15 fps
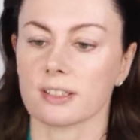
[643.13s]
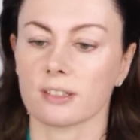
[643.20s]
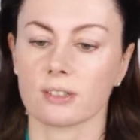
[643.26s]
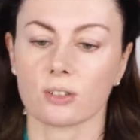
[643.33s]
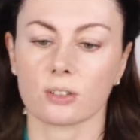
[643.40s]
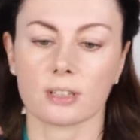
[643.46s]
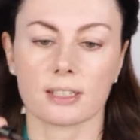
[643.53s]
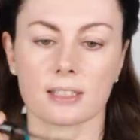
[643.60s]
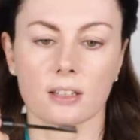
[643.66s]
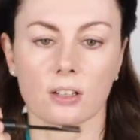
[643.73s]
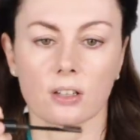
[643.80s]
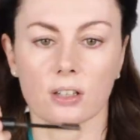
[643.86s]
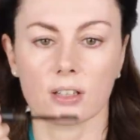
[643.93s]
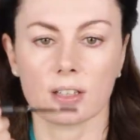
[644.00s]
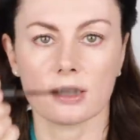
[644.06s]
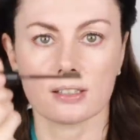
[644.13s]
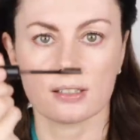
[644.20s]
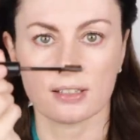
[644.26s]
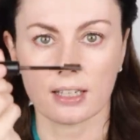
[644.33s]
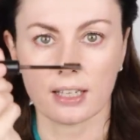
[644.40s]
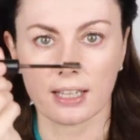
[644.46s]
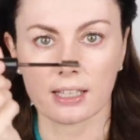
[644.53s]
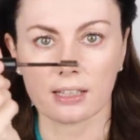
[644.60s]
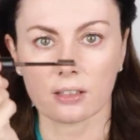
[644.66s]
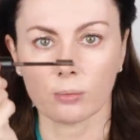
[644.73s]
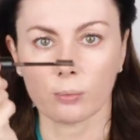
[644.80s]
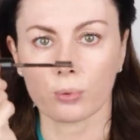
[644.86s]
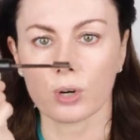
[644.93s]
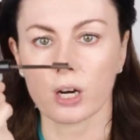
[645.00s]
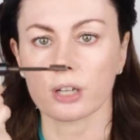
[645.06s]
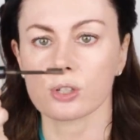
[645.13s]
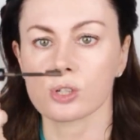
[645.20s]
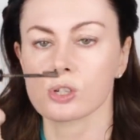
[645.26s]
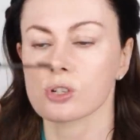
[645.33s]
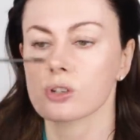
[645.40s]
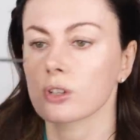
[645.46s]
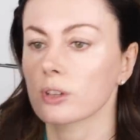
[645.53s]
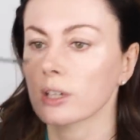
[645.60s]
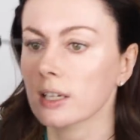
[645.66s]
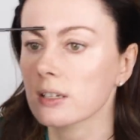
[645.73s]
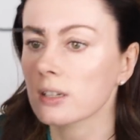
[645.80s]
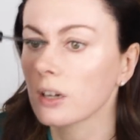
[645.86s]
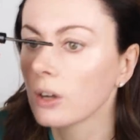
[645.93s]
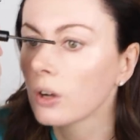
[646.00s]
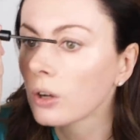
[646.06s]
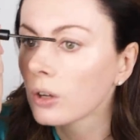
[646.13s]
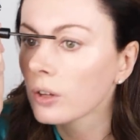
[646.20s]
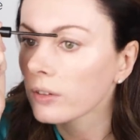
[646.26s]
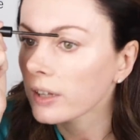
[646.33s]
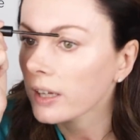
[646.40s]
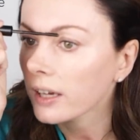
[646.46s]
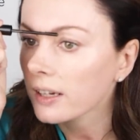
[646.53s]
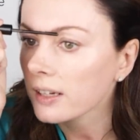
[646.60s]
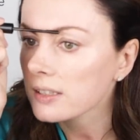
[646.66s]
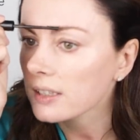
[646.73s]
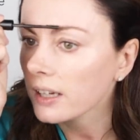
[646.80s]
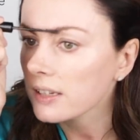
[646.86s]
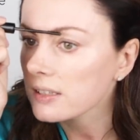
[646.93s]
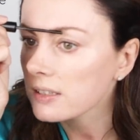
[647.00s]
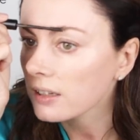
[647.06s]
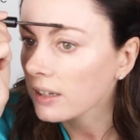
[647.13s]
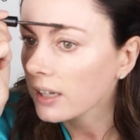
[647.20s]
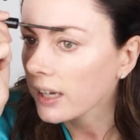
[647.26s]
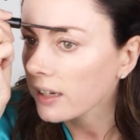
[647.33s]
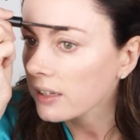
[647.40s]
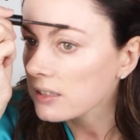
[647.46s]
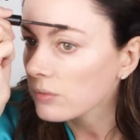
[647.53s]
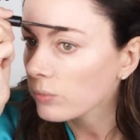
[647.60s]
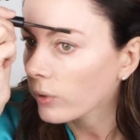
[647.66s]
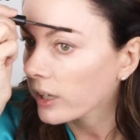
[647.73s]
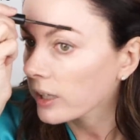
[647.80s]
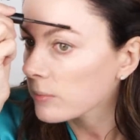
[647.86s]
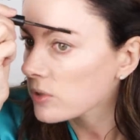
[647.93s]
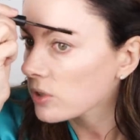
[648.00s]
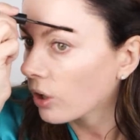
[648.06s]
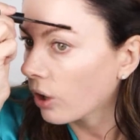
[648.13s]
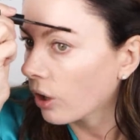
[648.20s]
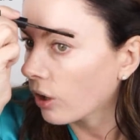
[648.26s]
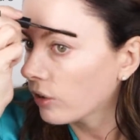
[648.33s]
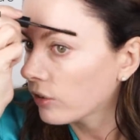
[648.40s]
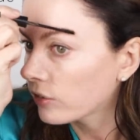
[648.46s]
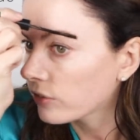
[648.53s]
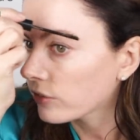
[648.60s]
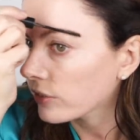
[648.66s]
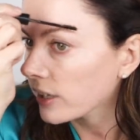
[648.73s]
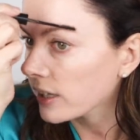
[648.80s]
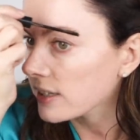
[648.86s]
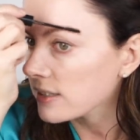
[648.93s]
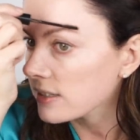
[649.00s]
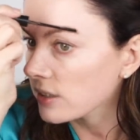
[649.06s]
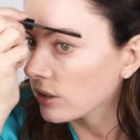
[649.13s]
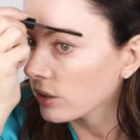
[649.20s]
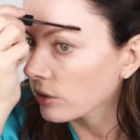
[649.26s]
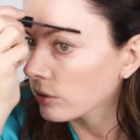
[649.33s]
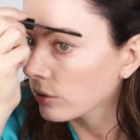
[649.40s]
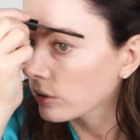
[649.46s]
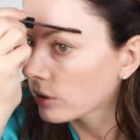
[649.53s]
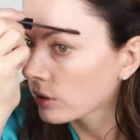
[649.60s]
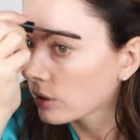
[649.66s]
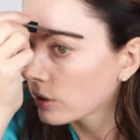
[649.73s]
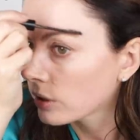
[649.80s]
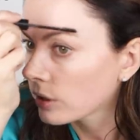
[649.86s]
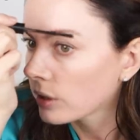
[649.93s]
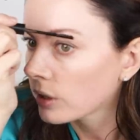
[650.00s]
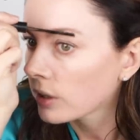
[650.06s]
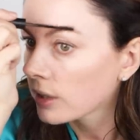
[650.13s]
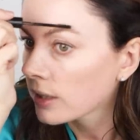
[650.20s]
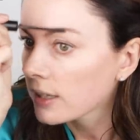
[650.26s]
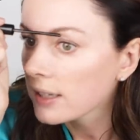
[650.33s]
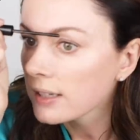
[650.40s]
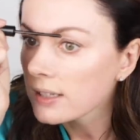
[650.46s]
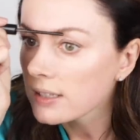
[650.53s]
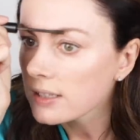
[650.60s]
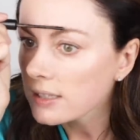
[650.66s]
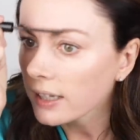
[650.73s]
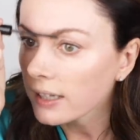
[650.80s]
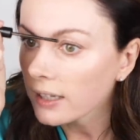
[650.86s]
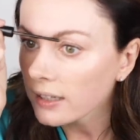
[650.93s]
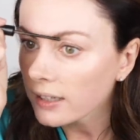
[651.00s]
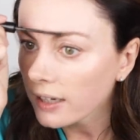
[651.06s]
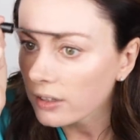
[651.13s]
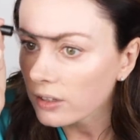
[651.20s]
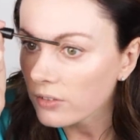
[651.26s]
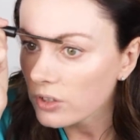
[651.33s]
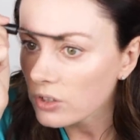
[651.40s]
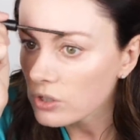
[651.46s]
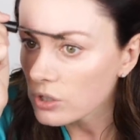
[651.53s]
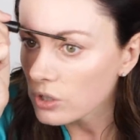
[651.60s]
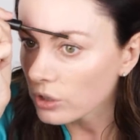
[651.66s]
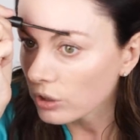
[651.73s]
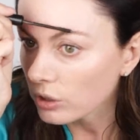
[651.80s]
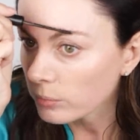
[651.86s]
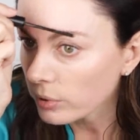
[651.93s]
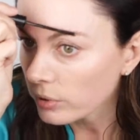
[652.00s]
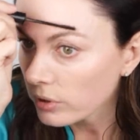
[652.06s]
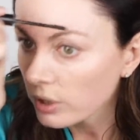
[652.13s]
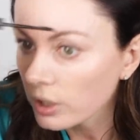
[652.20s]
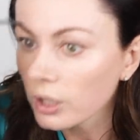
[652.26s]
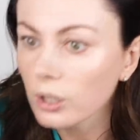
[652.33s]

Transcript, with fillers: So it's got this dinky little brush that the excess gets wiped off as you take it out of the tube.